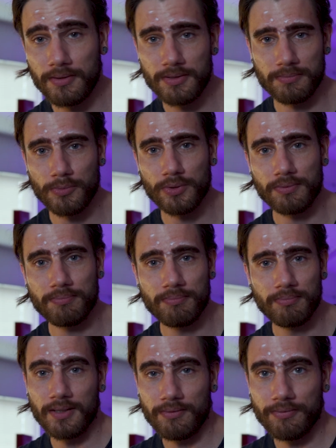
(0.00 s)
just more
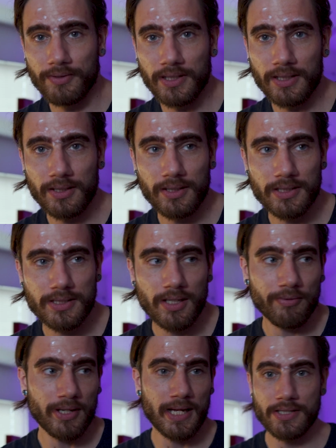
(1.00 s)
of the
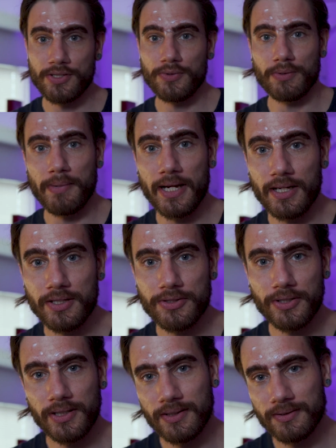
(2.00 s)
stuff that has to do with my
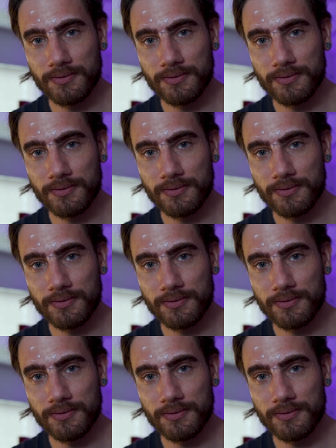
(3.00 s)
industry.